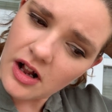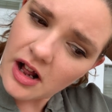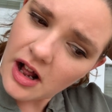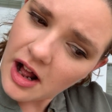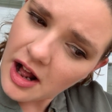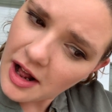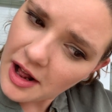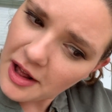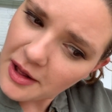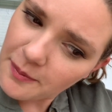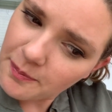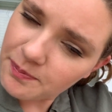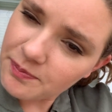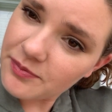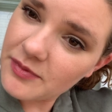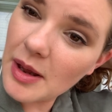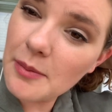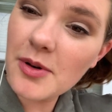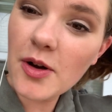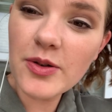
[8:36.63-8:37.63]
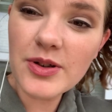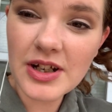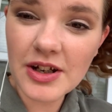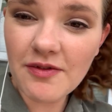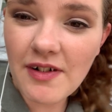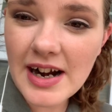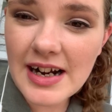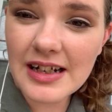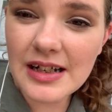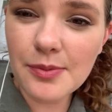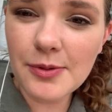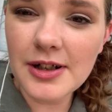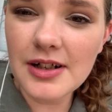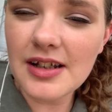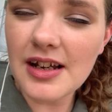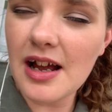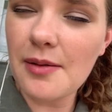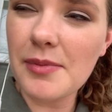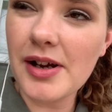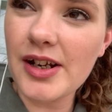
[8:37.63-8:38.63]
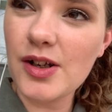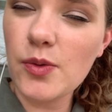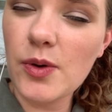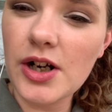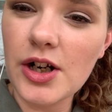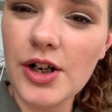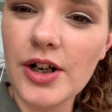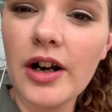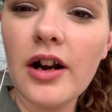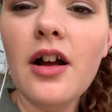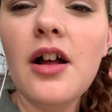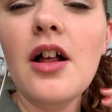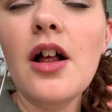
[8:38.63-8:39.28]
I'm hosting writing sprints on my Twitter,